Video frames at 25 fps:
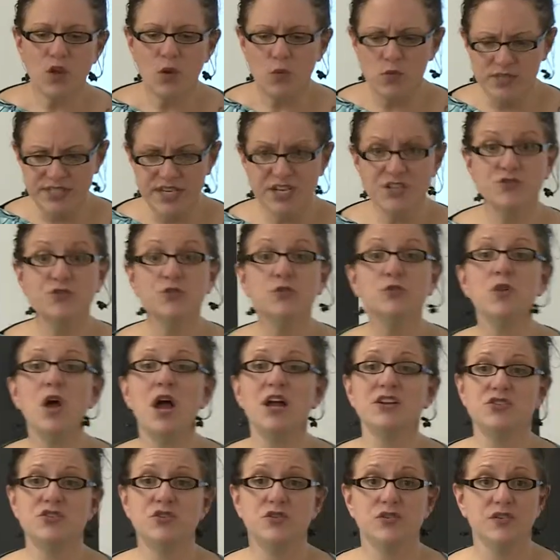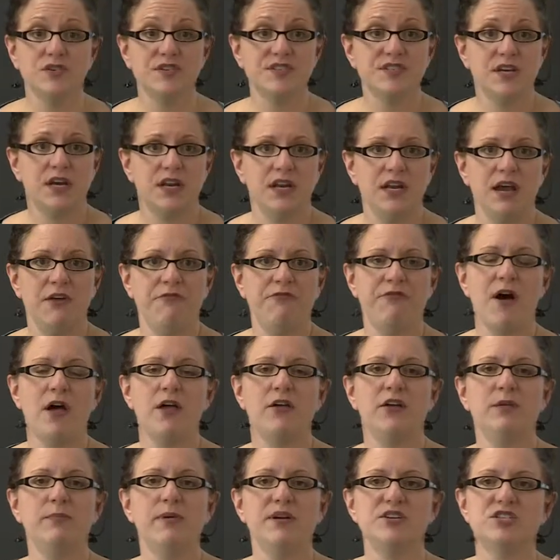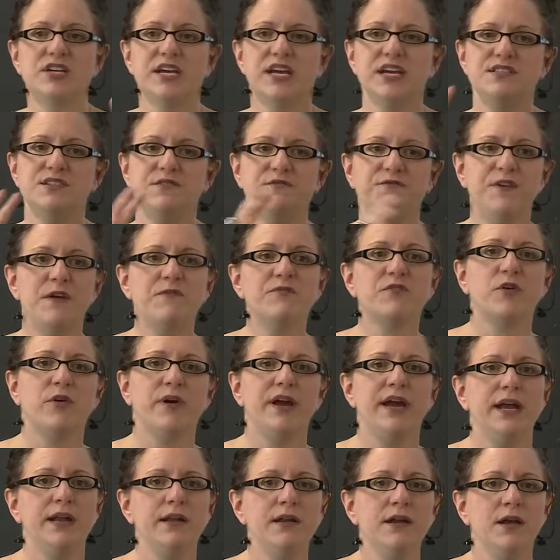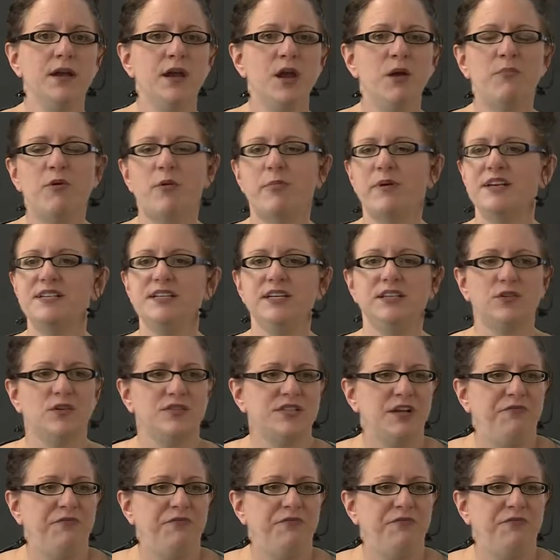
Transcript: was a true longitudinal study. I followed a bunch of kids in fifth grade. Pobrecitos,